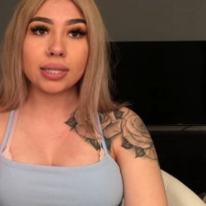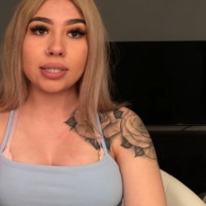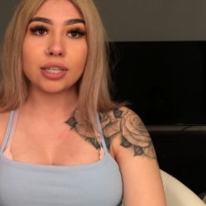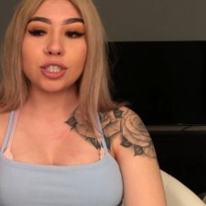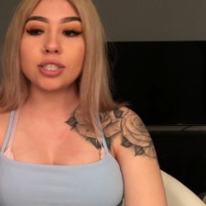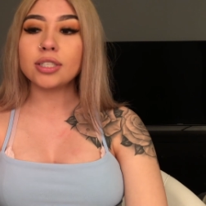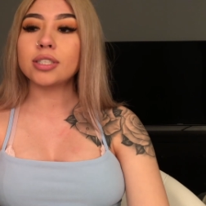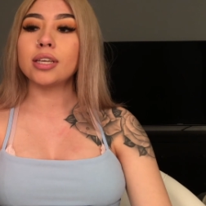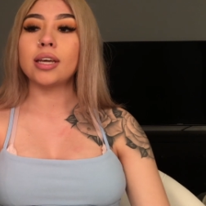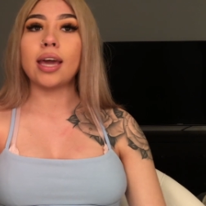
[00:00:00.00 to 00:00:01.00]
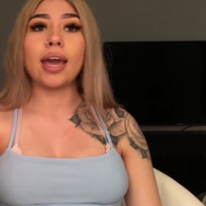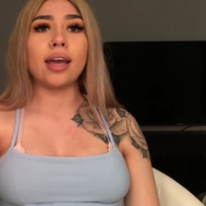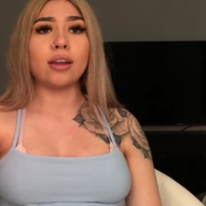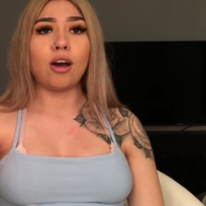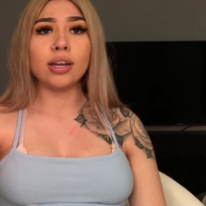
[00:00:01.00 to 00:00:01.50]
extensions.
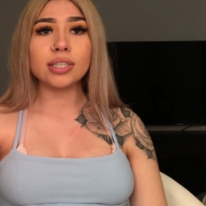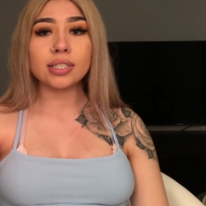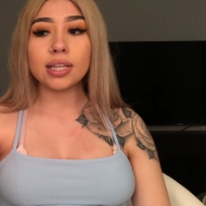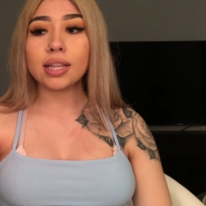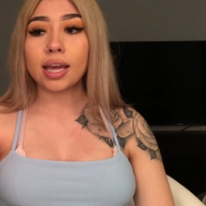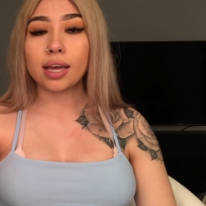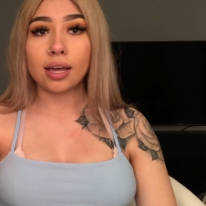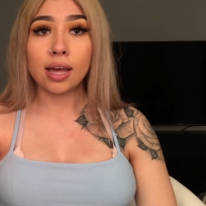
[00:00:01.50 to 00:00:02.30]
And honestly, like,